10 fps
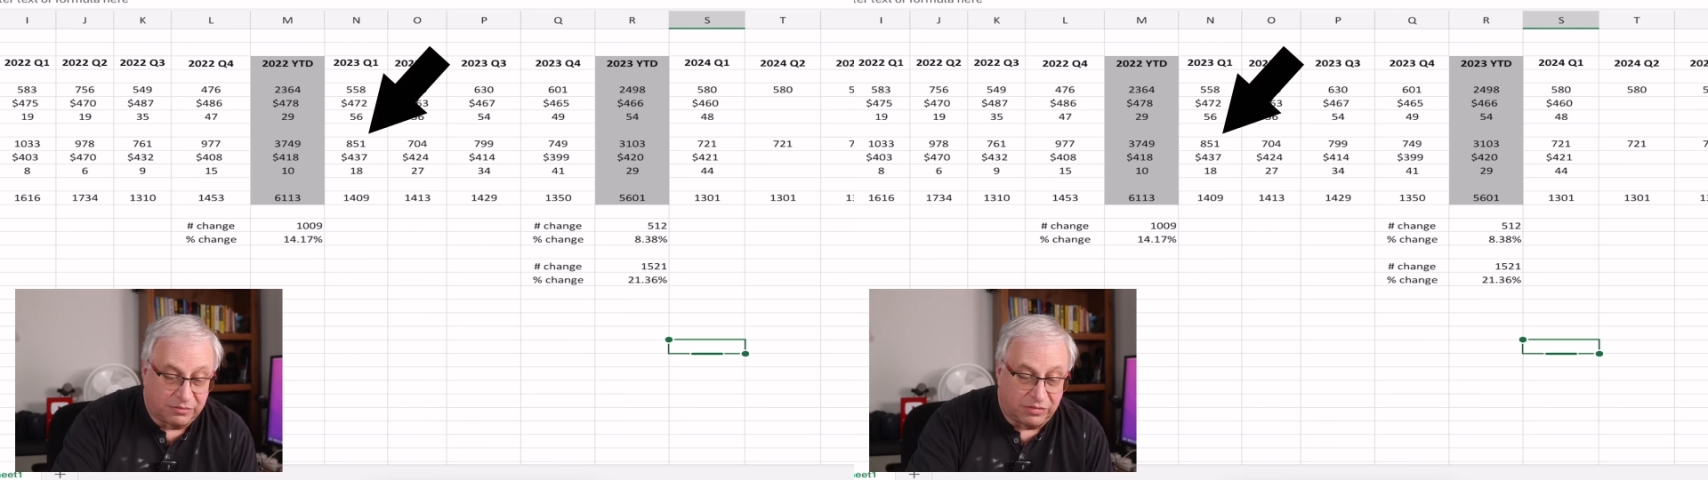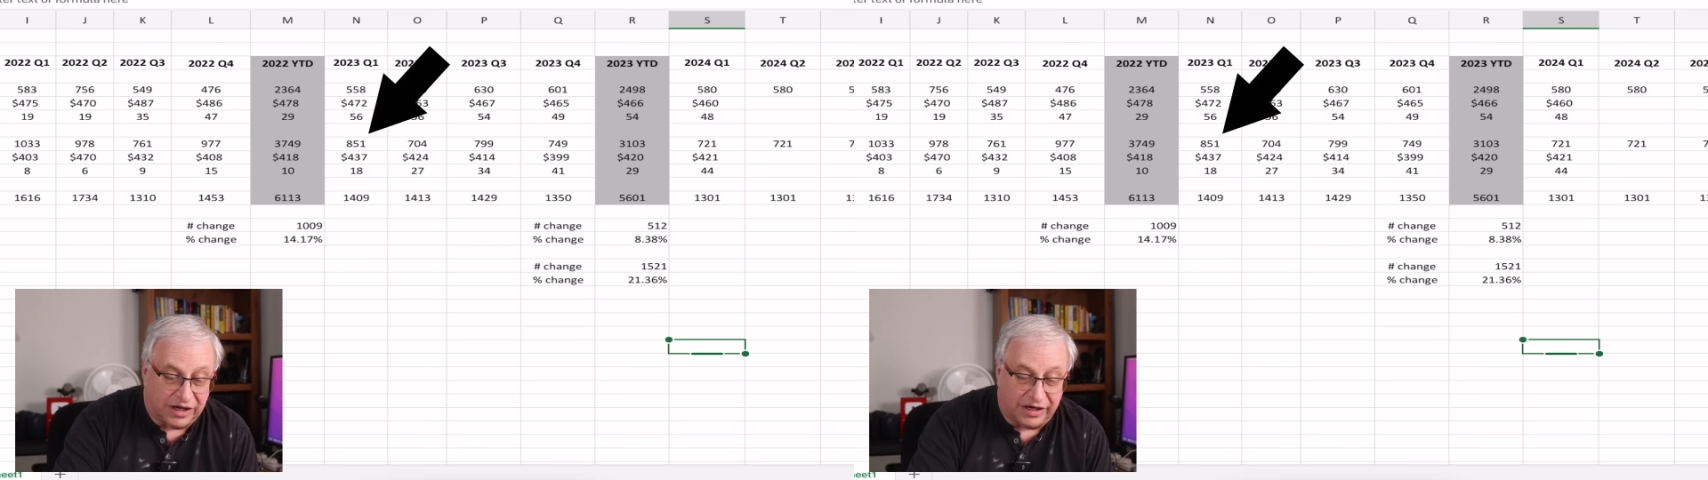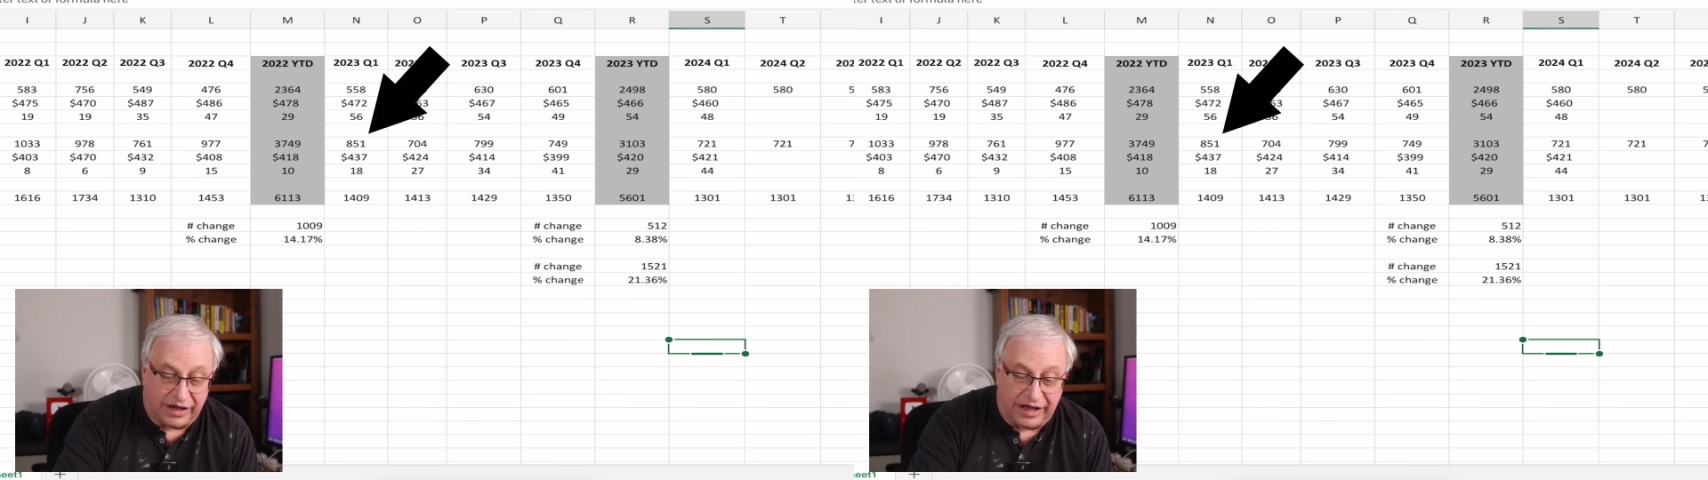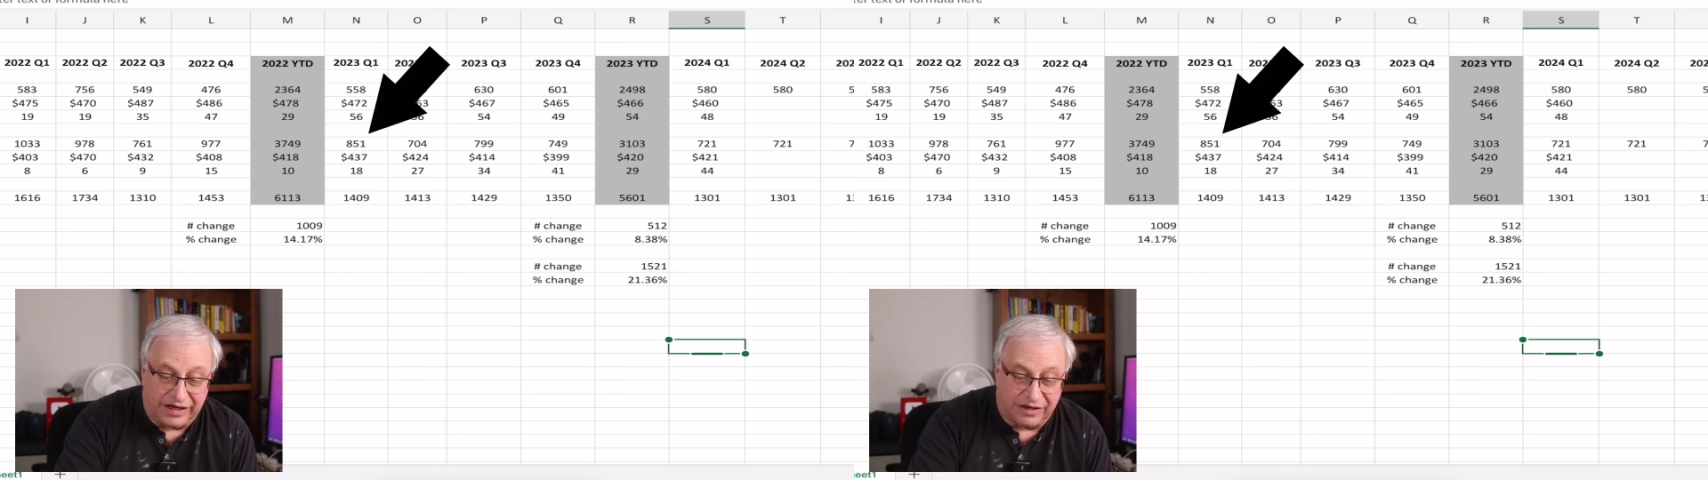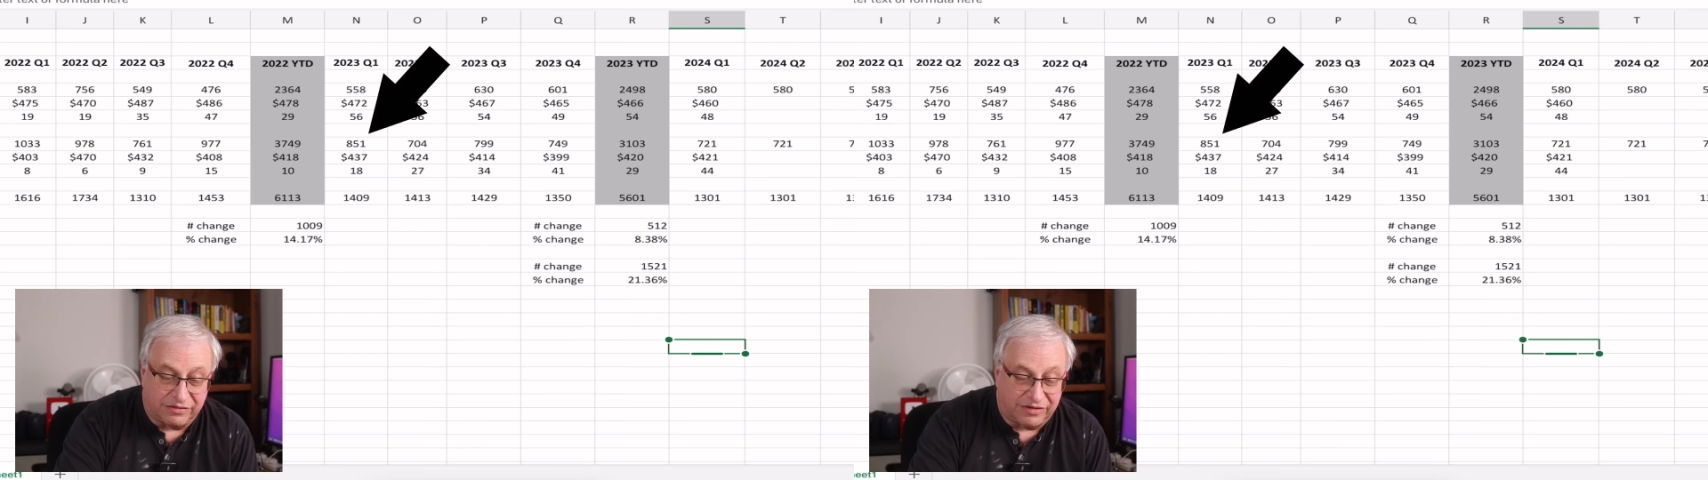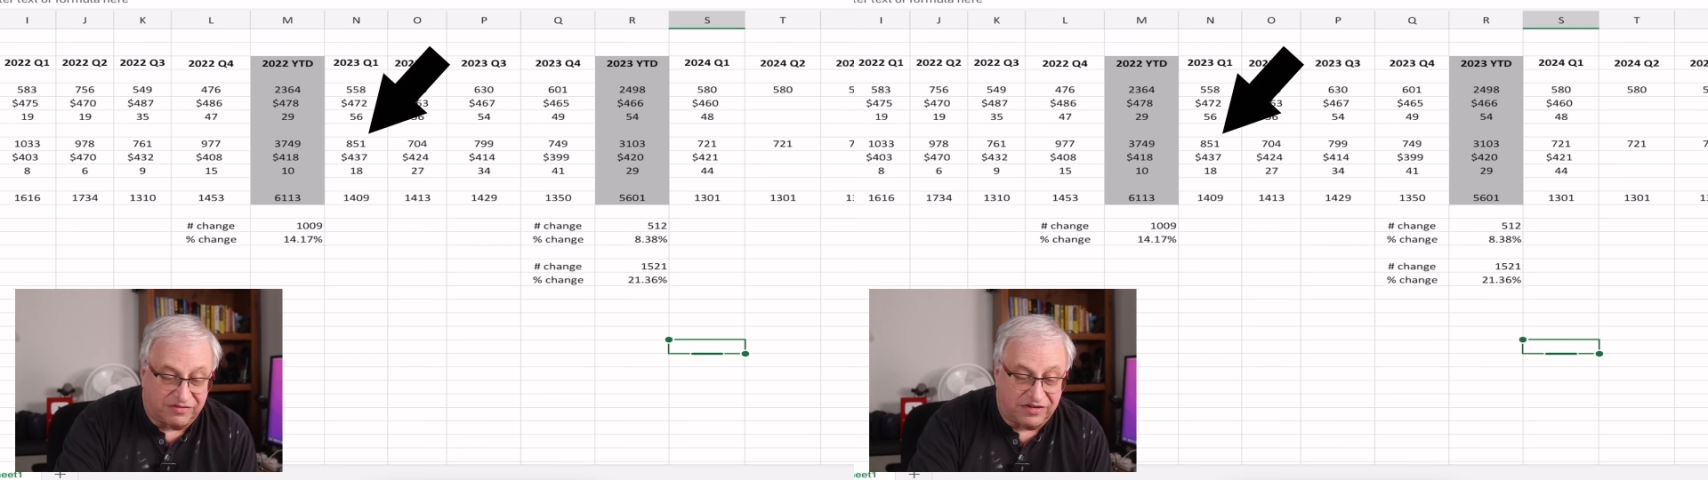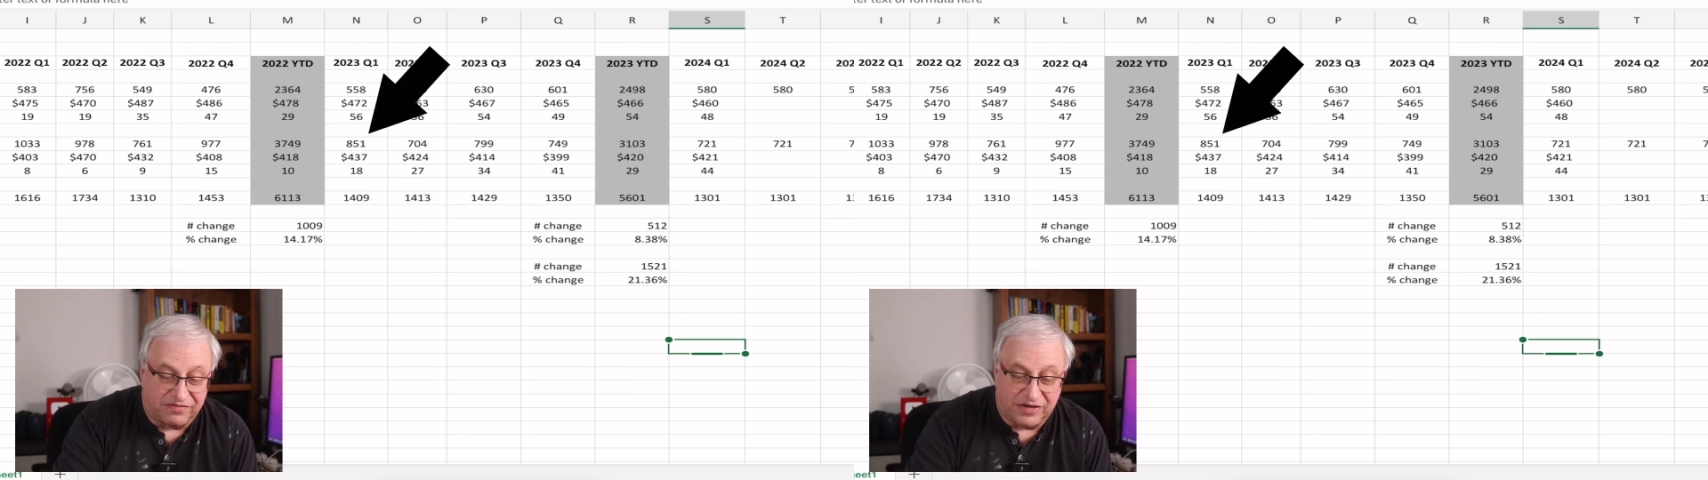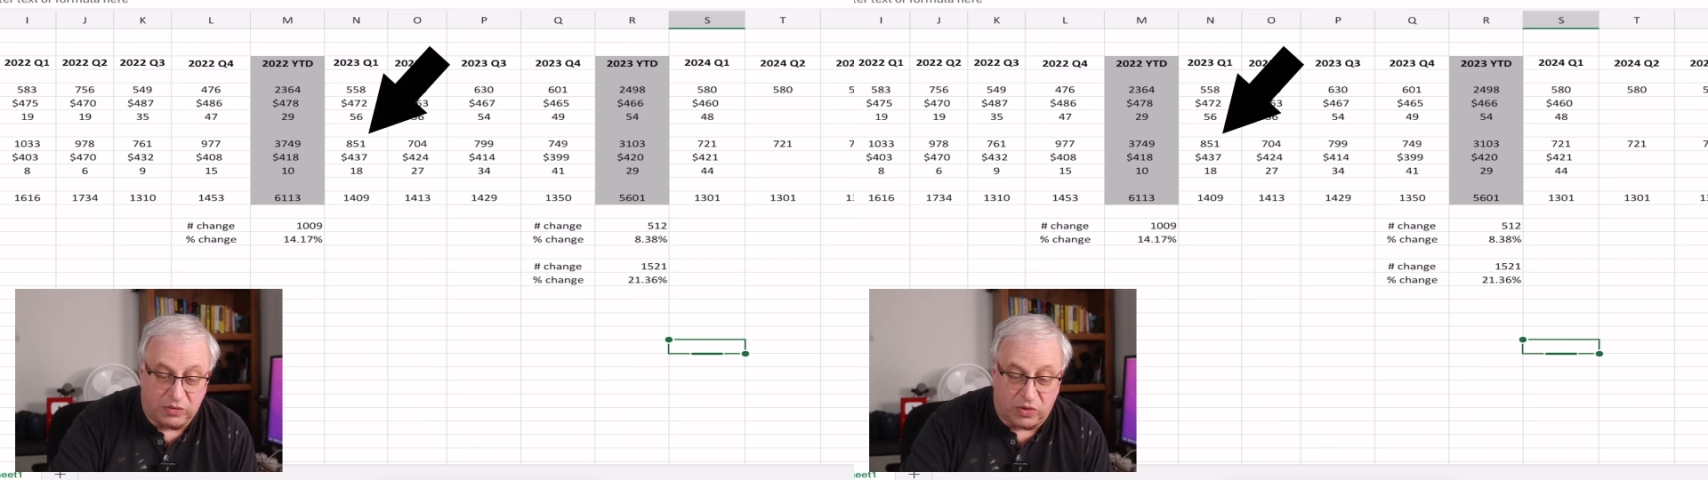but
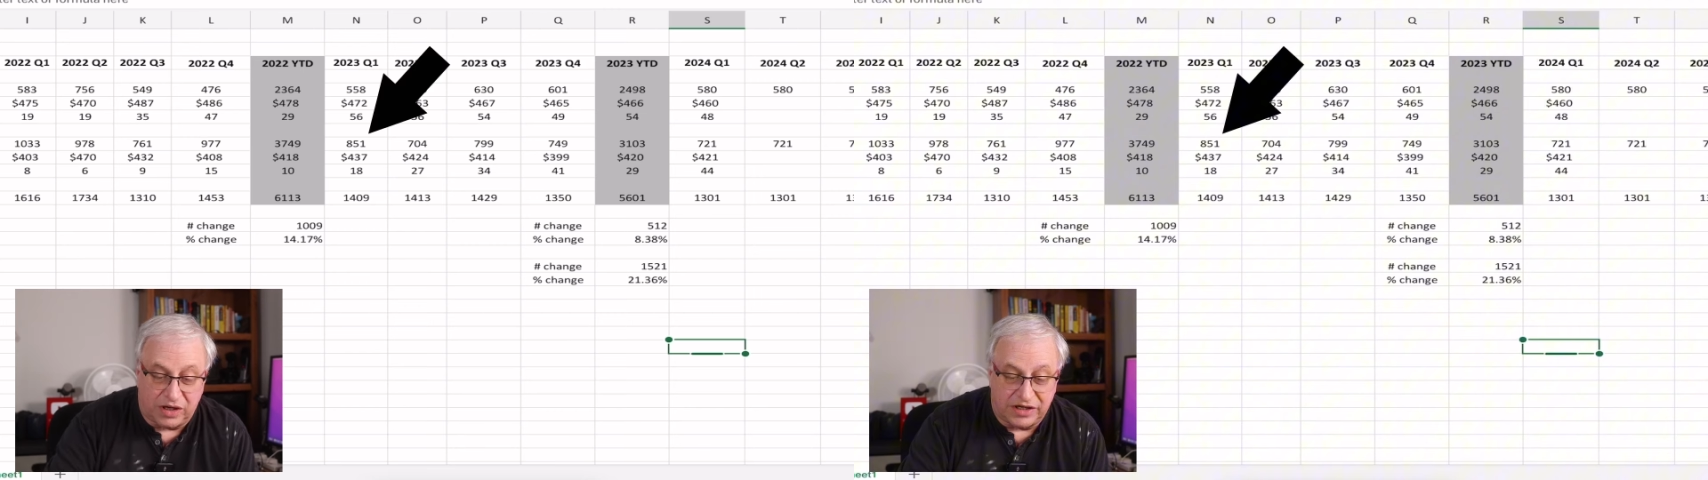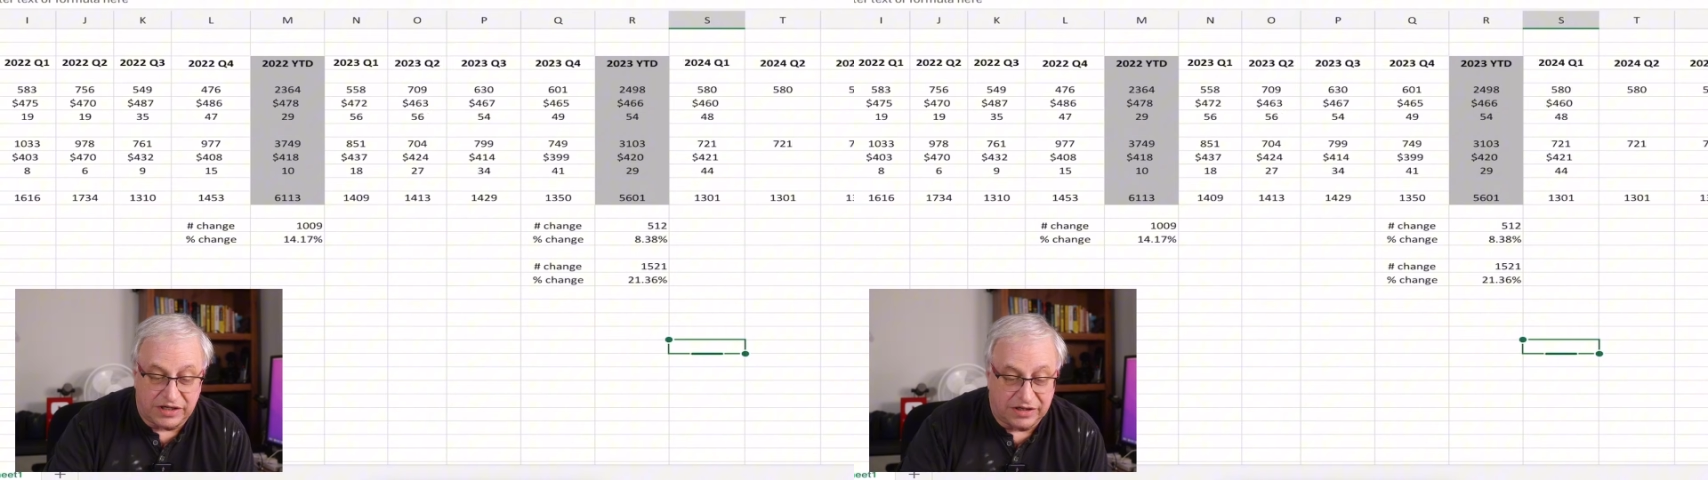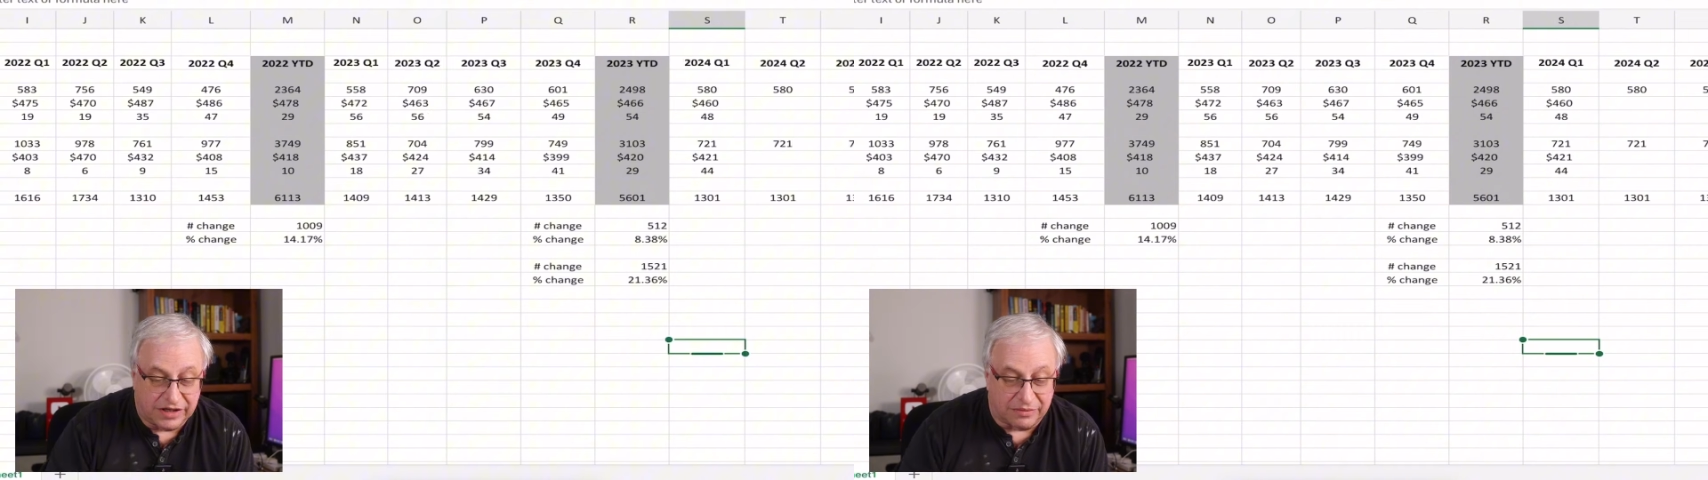851